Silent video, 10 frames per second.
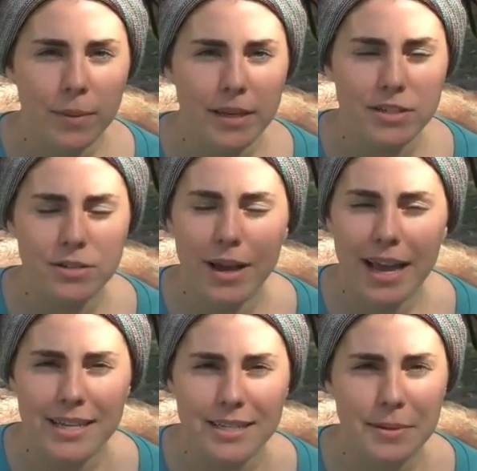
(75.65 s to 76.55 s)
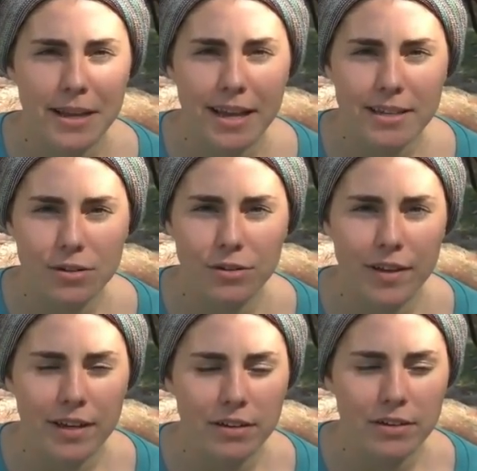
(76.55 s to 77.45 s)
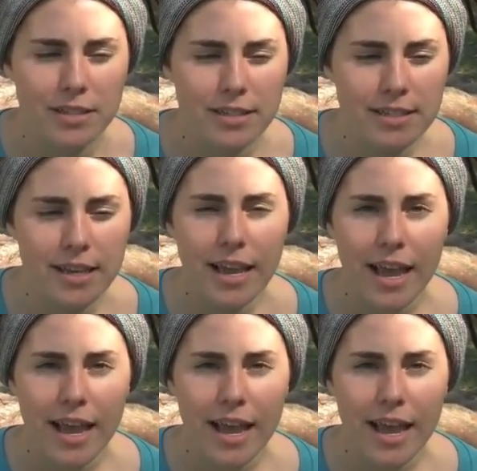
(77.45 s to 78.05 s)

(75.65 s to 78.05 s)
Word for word: We can do ASBAs or VET courses,